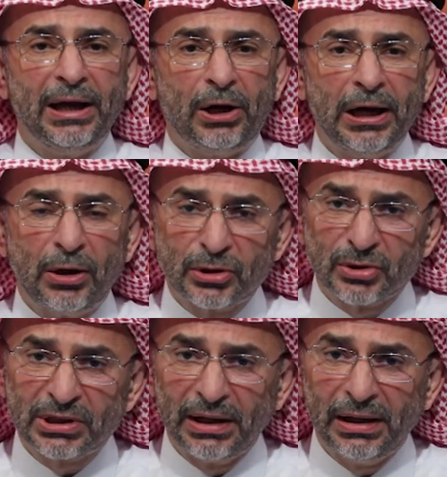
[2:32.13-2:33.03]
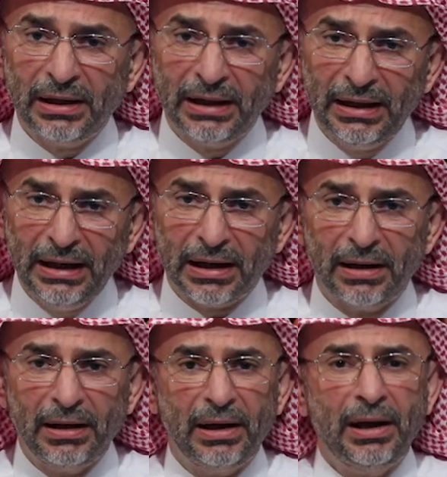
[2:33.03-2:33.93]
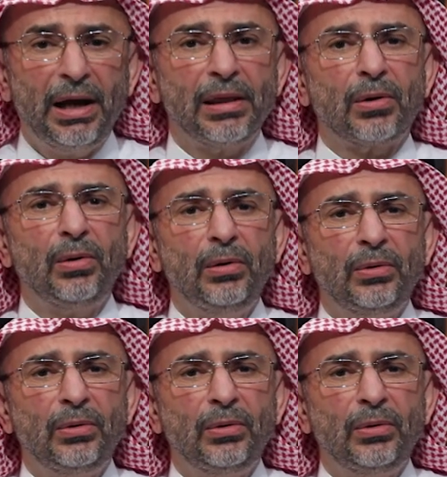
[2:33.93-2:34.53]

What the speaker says: that was established on religious principles?